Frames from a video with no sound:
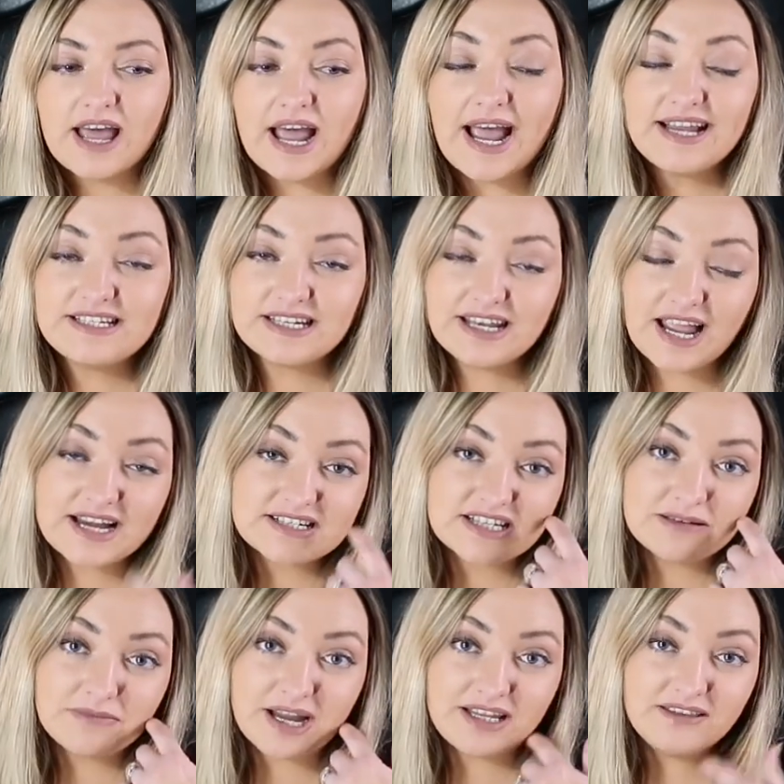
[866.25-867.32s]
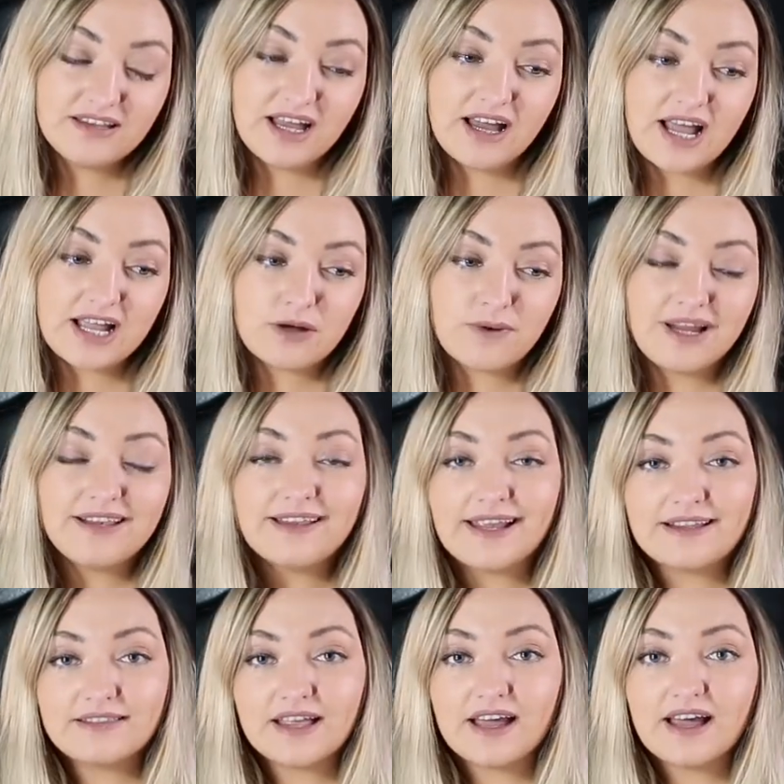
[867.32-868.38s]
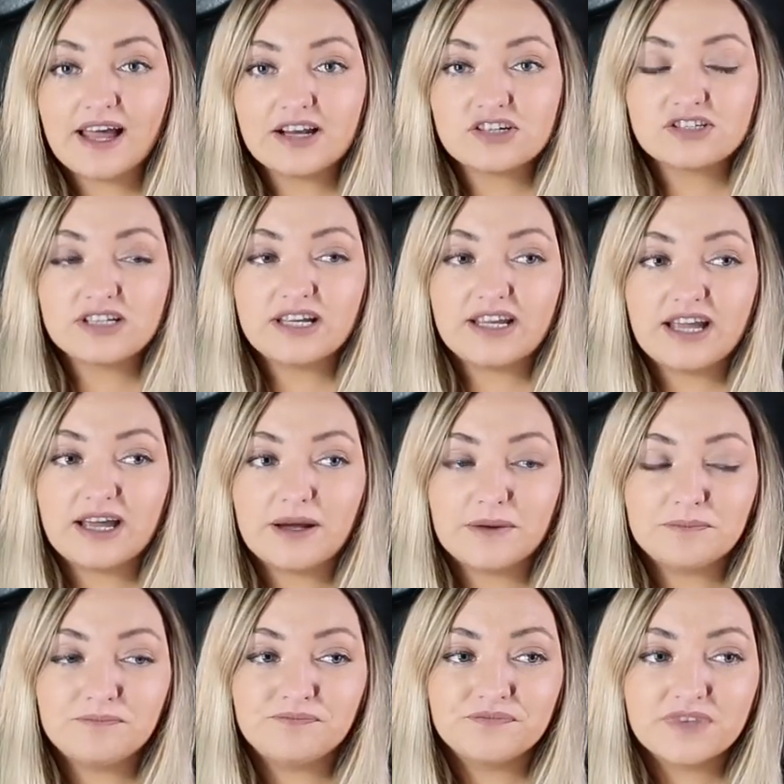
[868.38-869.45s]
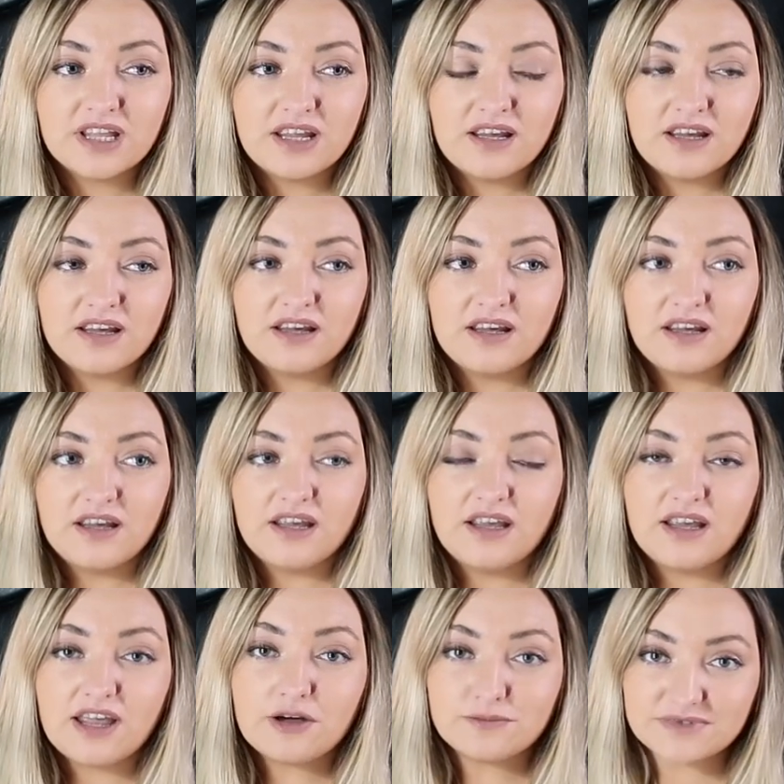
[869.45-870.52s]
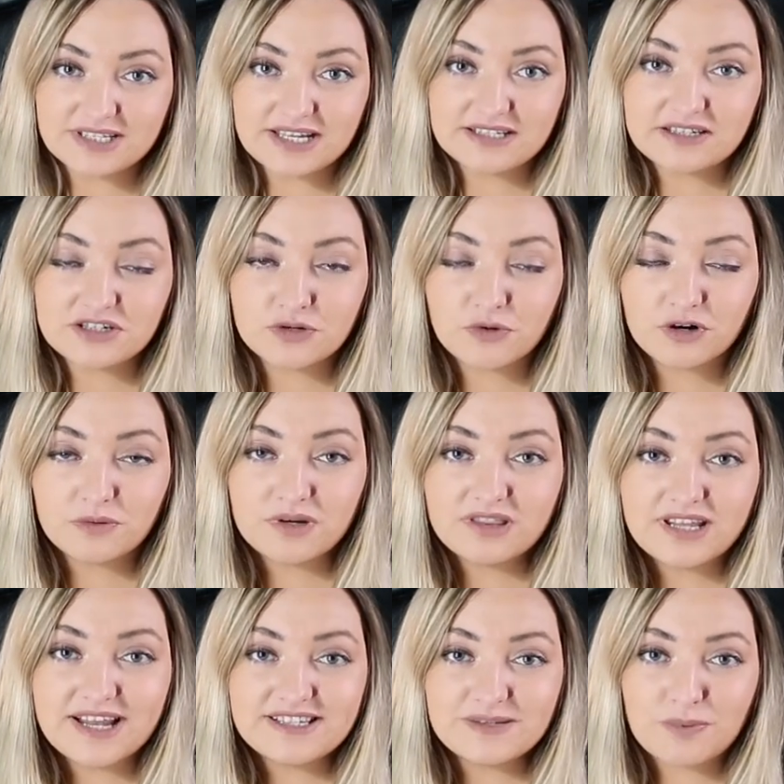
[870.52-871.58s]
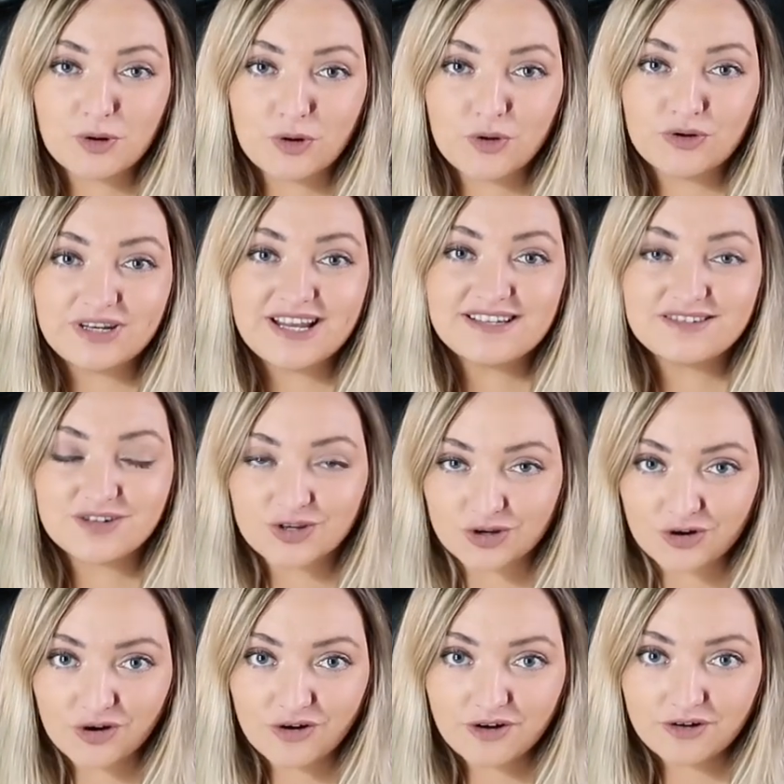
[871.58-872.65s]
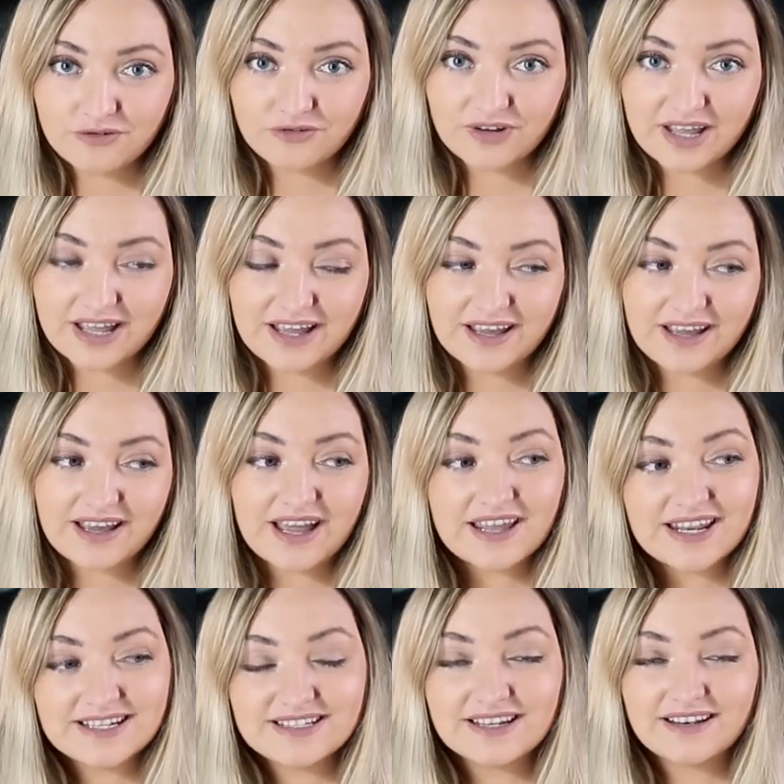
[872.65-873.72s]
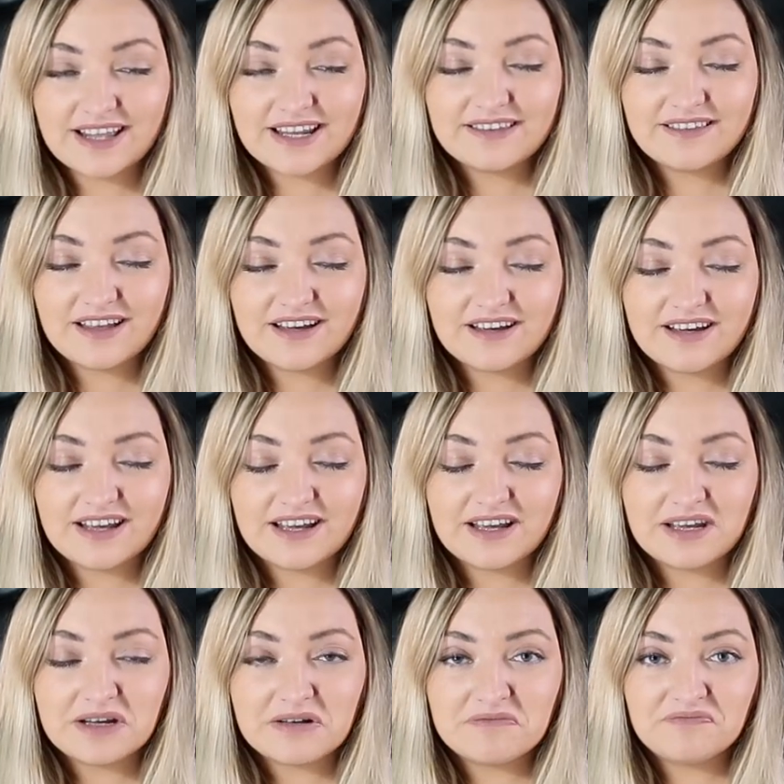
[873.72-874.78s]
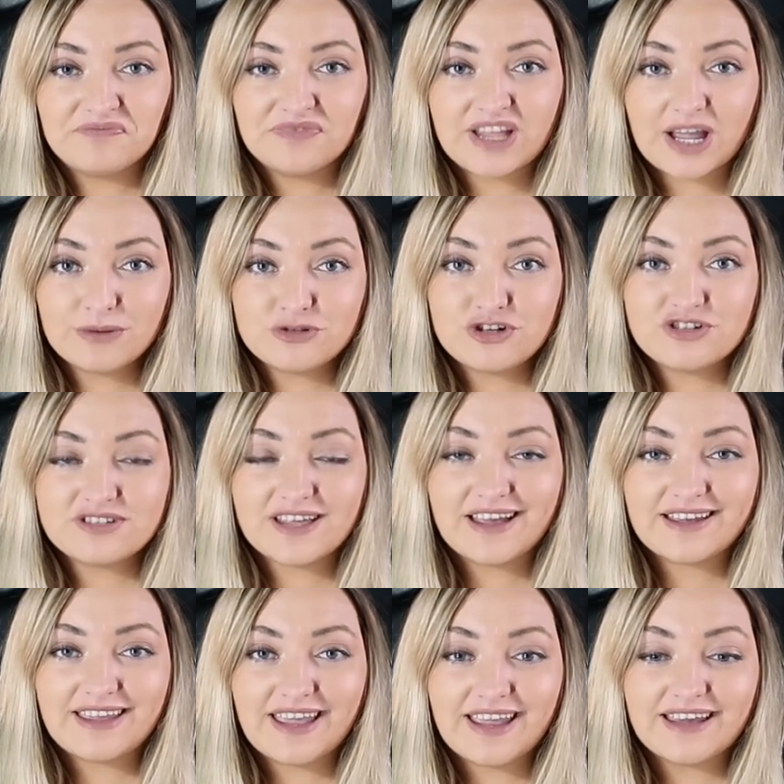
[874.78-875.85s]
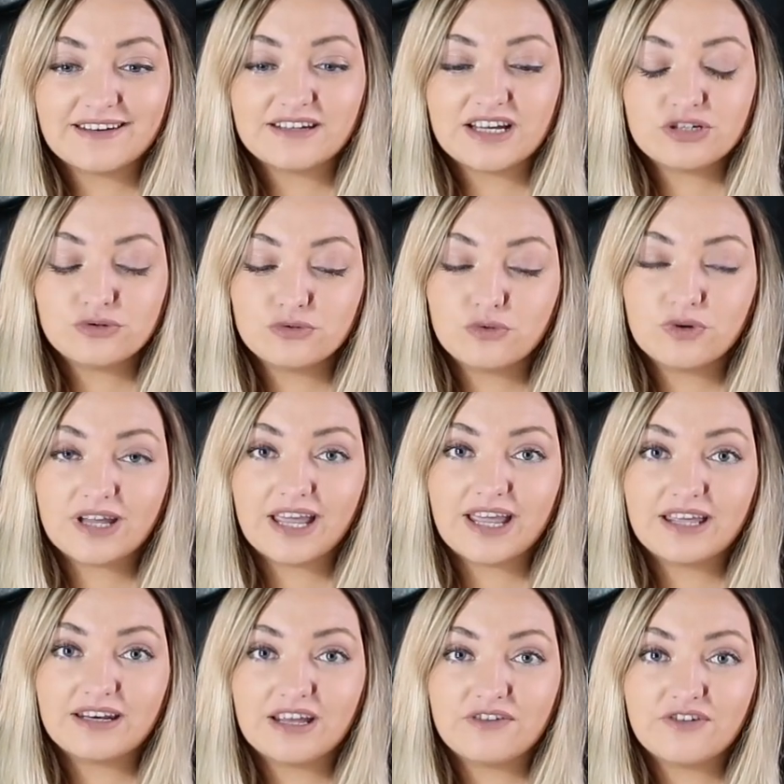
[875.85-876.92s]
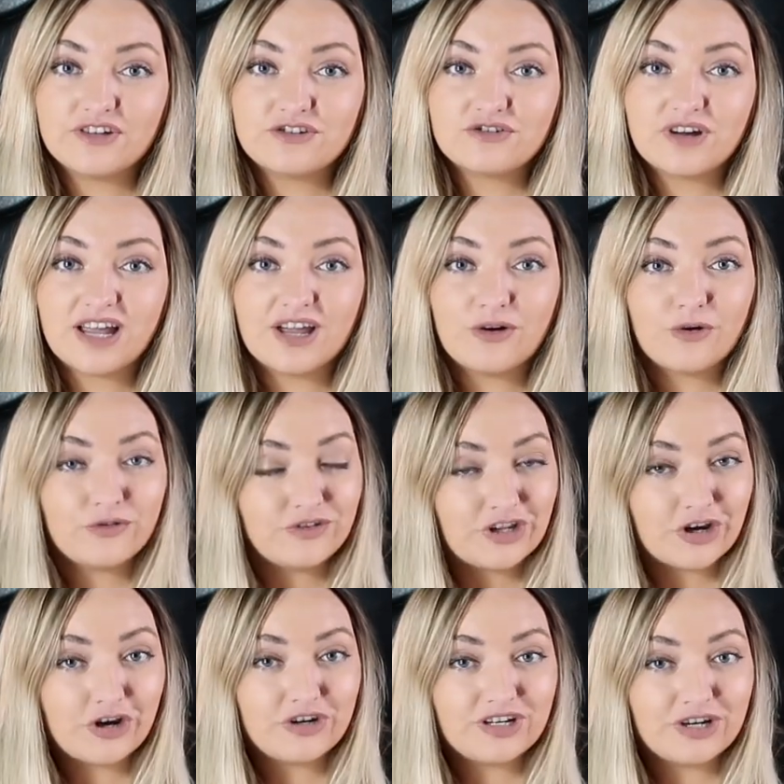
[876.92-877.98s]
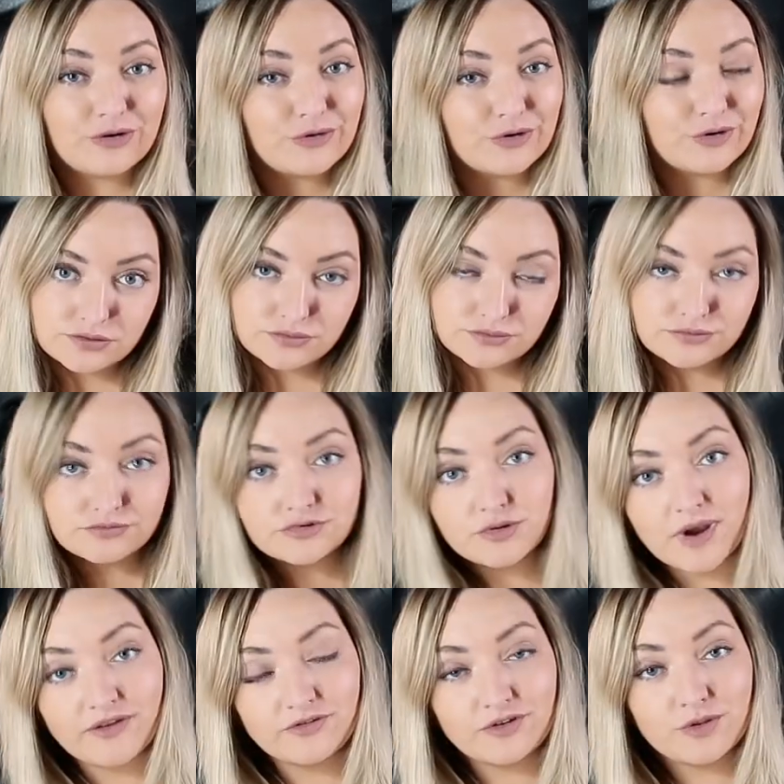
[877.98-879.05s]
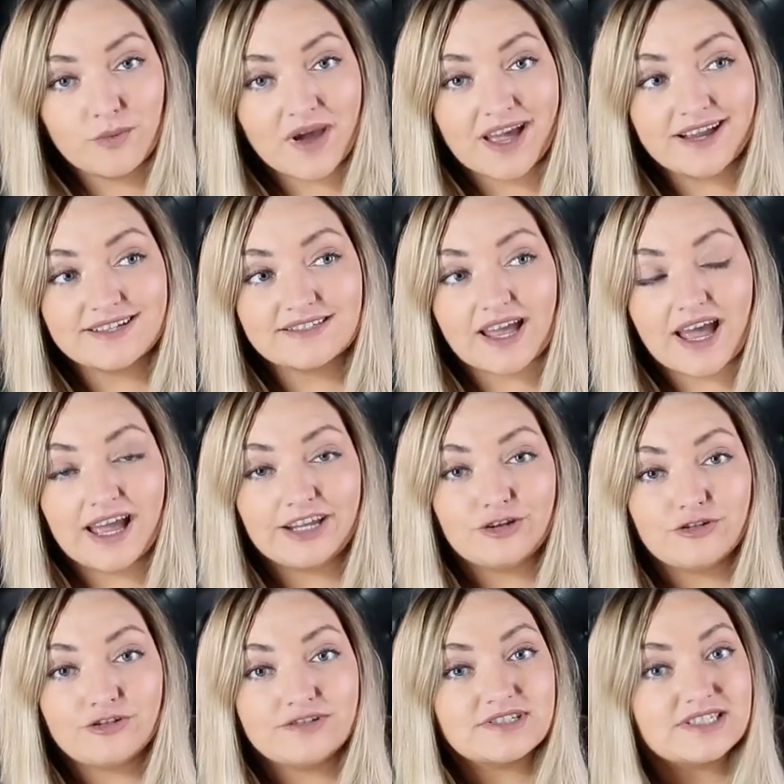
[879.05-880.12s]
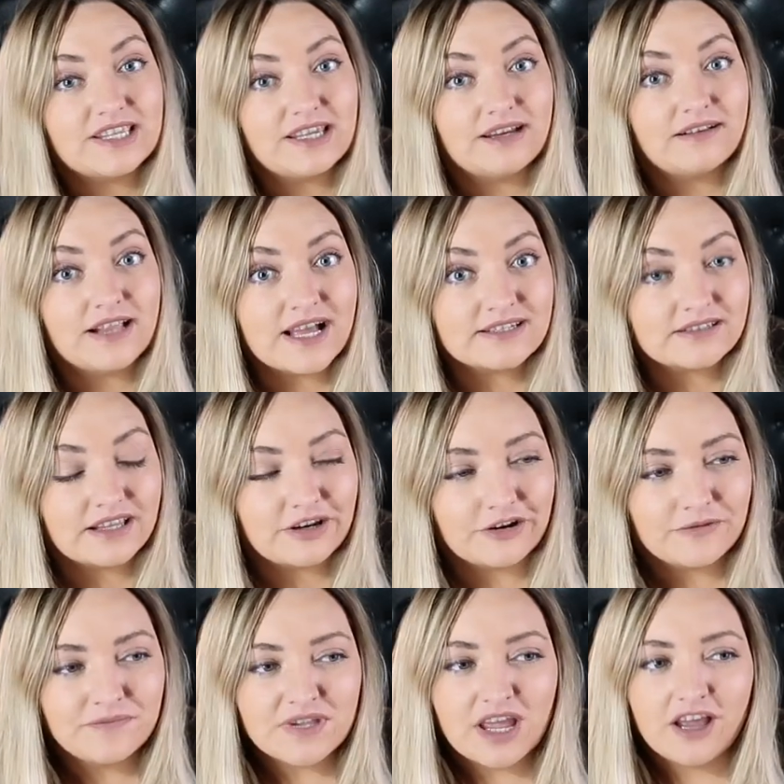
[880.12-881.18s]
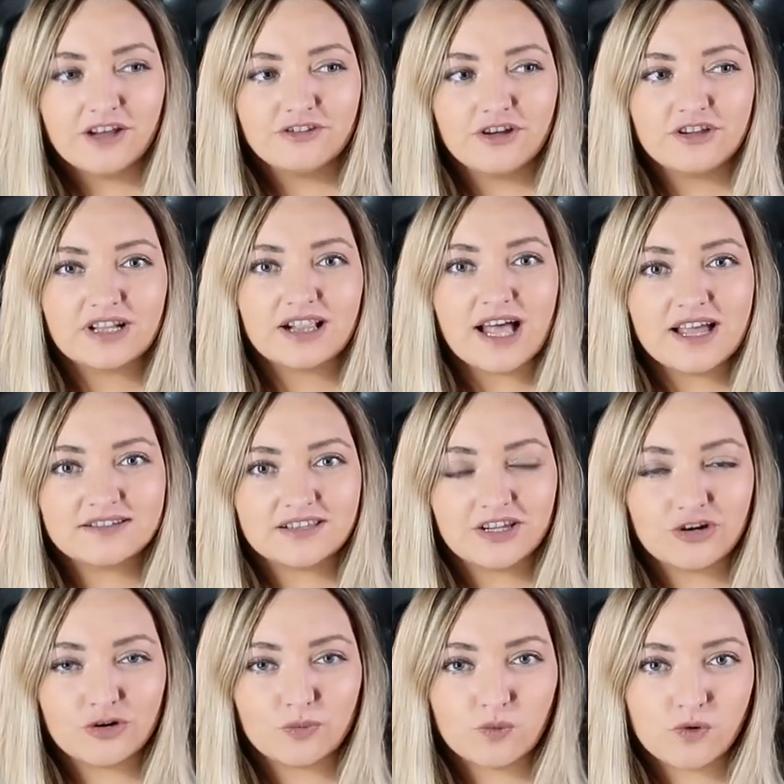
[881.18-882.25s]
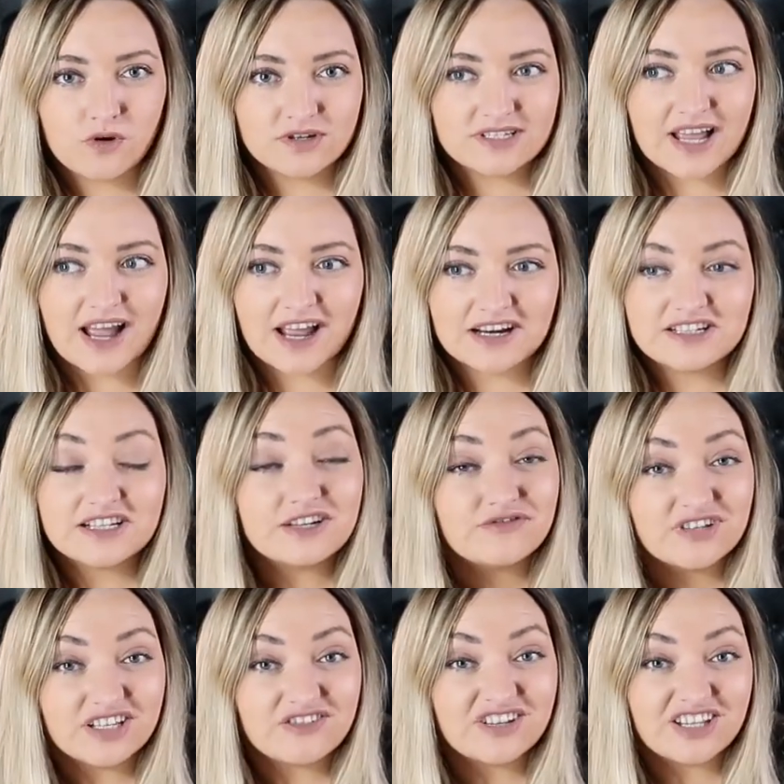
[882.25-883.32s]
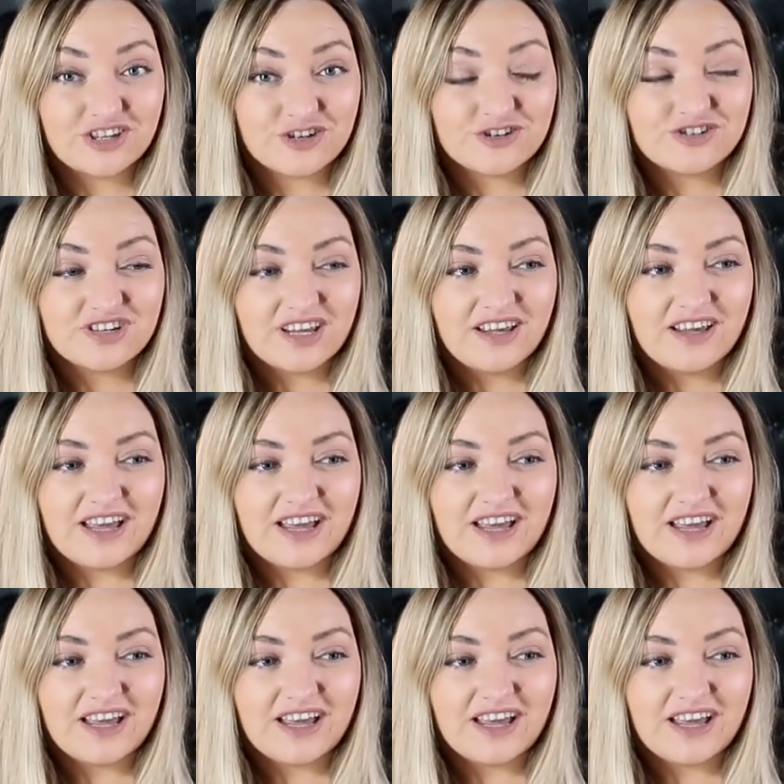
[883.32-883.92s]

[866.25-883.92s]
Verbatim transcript: I didn't actually mind that. I quite like that actually. Um, it was easy to work with, easy to put on, easy to take off, uh, and I did like that. Um, I would use that again. I don't know again if I'll try it on the Audi or not. So after the wax, I used the glass cleaner. Now the glass cleaner was actually really, really good.